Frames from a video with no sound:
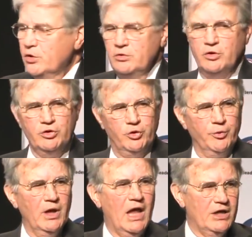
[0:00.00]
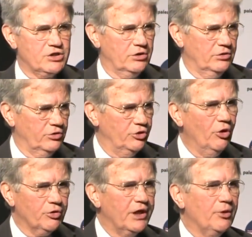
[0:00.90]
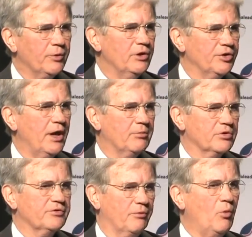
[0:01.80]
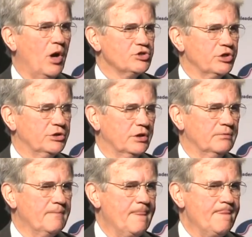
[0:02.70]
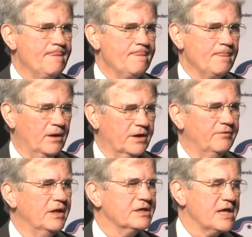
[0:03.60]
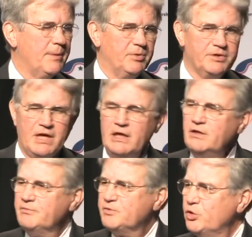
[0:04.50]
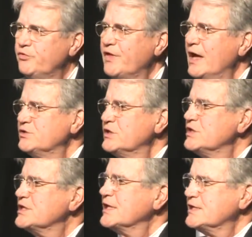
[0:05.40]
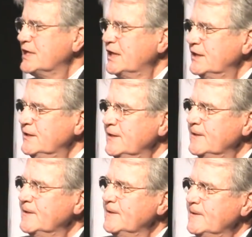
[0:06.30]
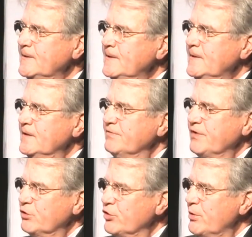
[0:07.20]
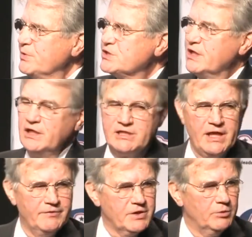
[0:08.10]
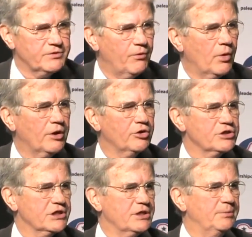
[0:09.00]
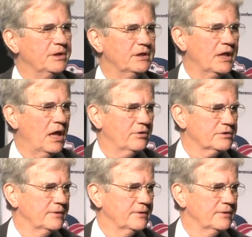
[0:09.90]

Do you realize you don't get real numbers from Washington? I'll give you an example. At the end of 2016, the federal government said its deficit was $460 billion.